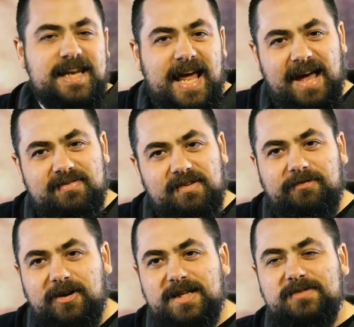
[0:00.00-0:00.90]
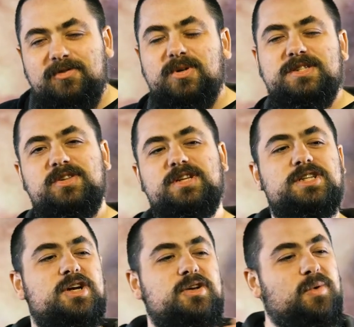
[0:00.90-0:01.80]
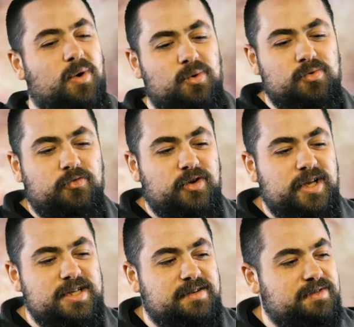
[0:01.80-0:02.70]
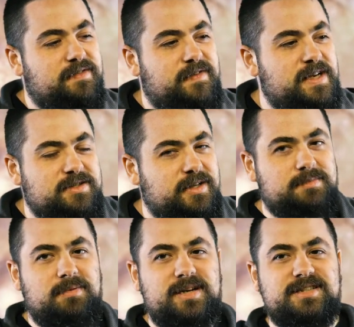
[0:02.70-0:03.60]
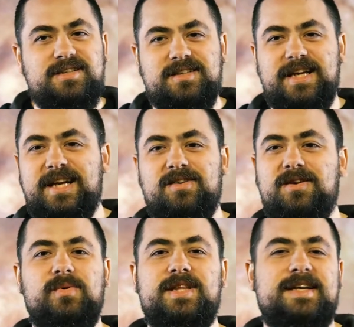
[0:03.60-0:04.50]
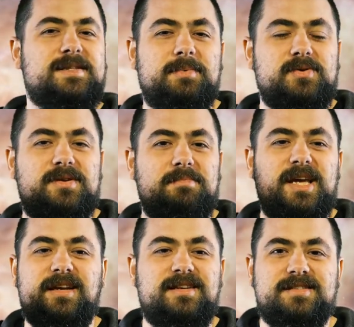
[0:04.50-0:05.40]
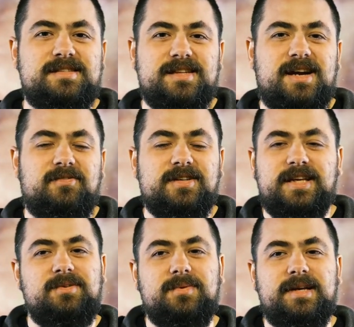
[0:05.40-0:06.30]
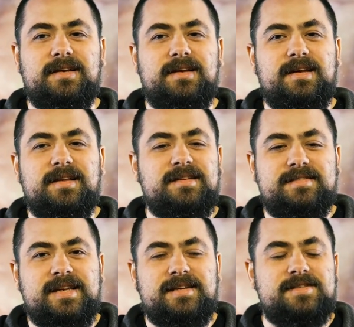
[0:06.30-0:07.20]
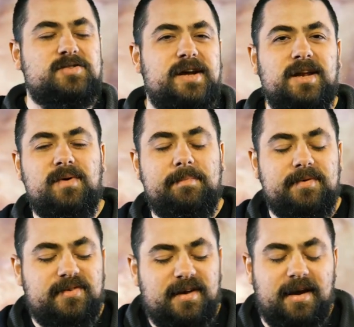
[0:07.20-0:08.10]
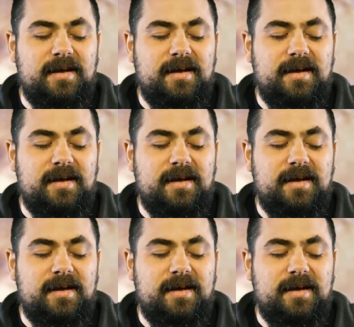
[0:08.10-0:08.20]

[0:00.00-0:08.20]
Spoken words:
have the footage for it, so they show you old footage of his facial expression. You're like, I don't know what that's supposed to mean because it's not really what the scene is trying to represent.